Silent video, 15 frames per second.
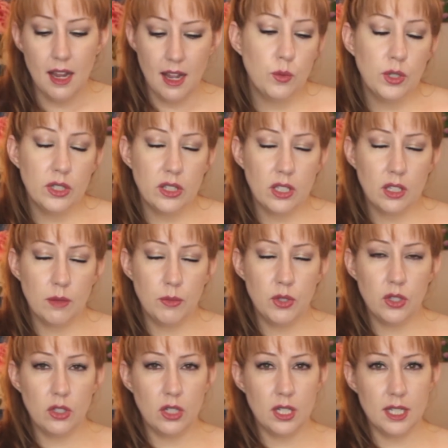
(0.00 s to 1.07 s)
Will the
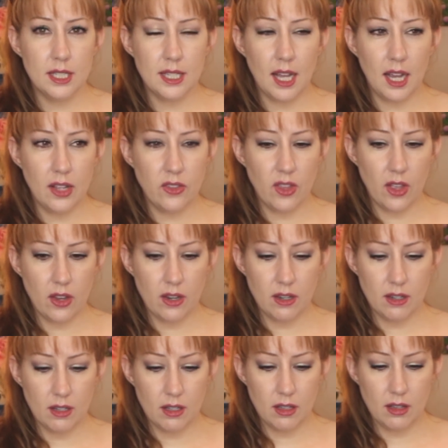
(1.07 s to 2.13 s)
computer decide that
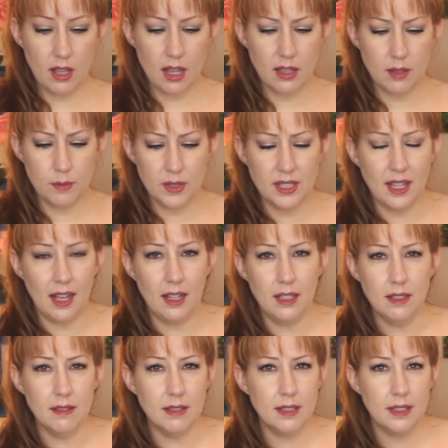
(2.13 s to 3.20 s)
they
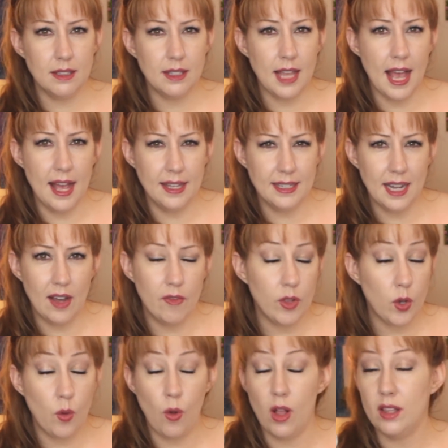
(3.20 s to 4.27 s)
themselves can't have the
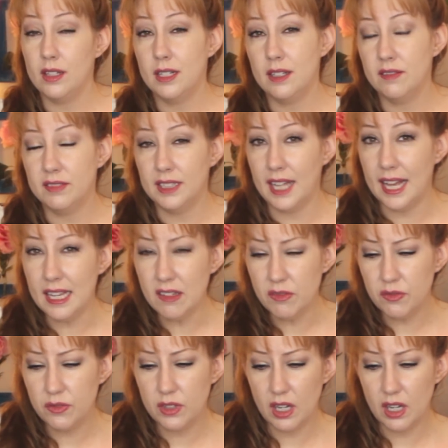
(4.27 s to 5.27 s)
quality of life,